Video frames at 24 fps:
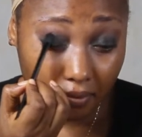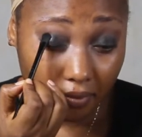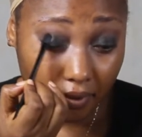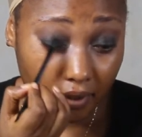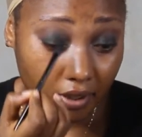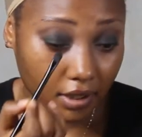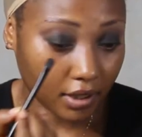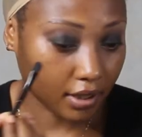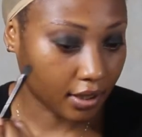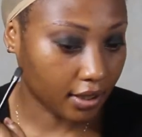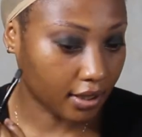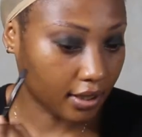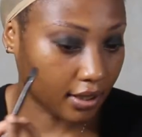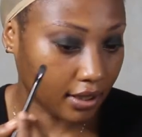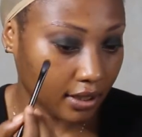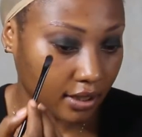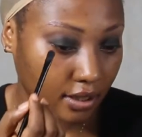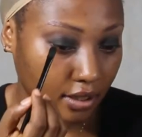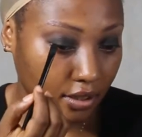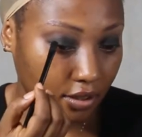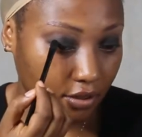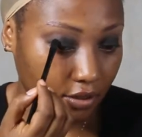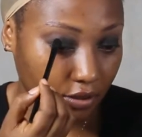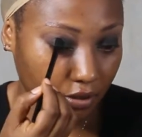A
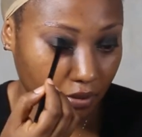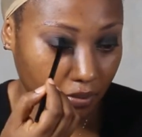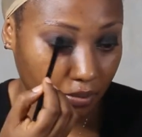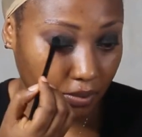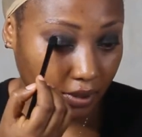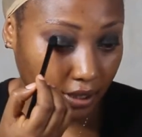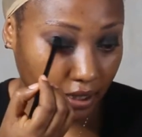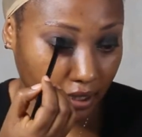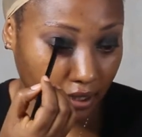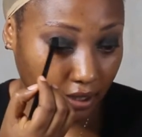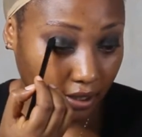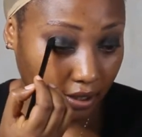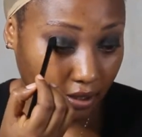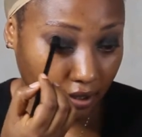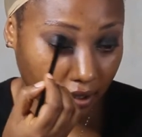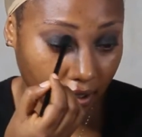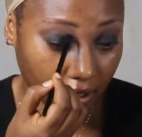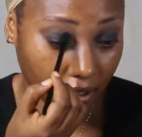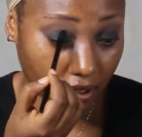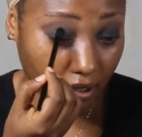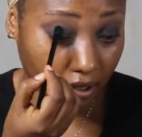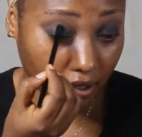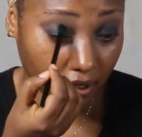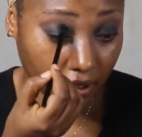little black
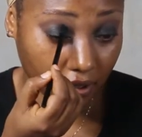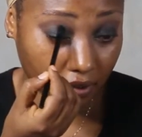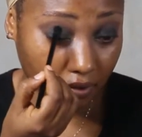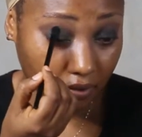there.